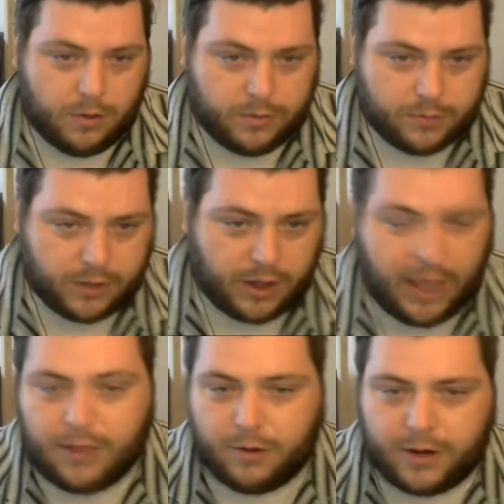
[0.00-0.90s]
The
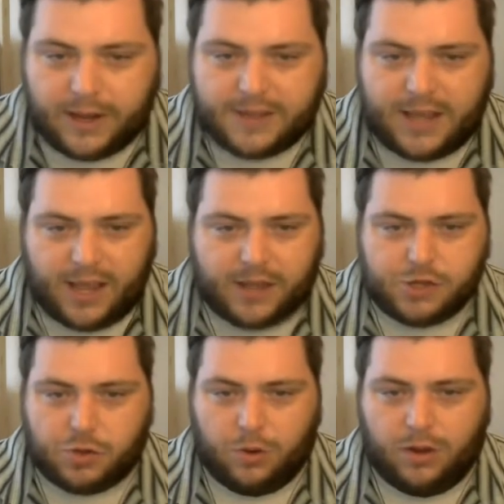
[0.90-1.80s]
landlord can take
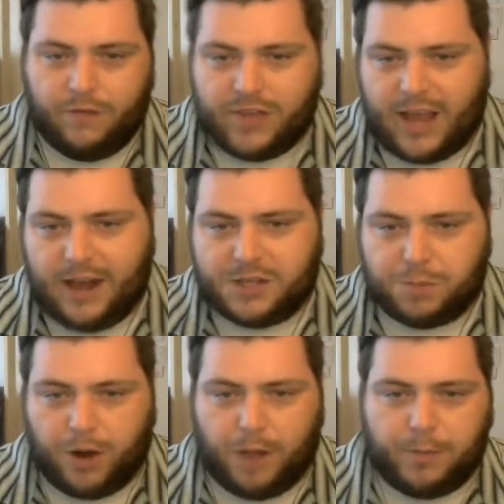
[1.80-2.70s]
control of the tenant's
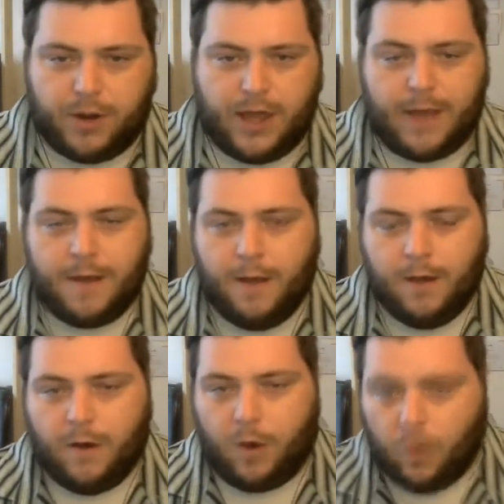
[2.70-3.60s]
property
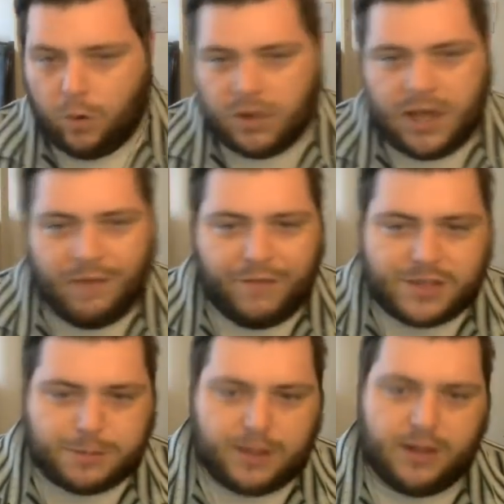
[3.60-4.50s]
only if
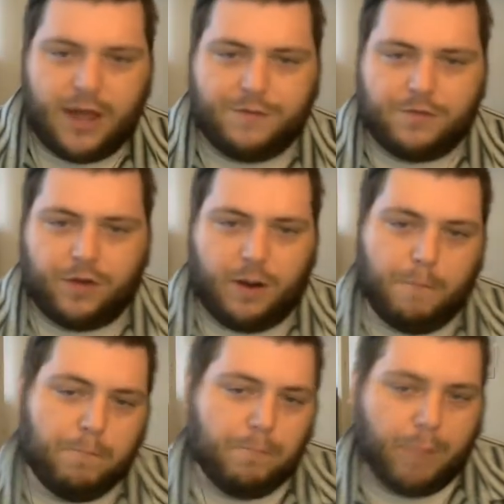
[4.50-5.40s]
it's been left for a
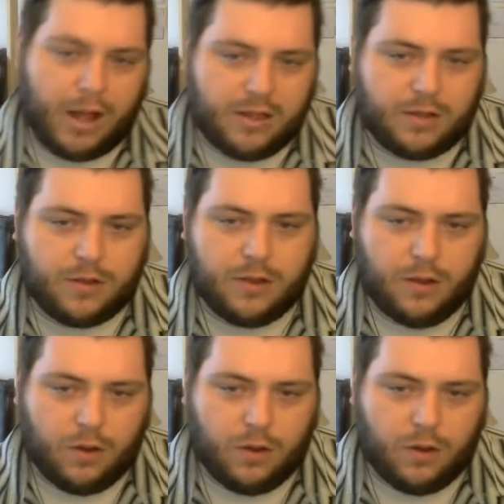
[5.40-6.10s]
month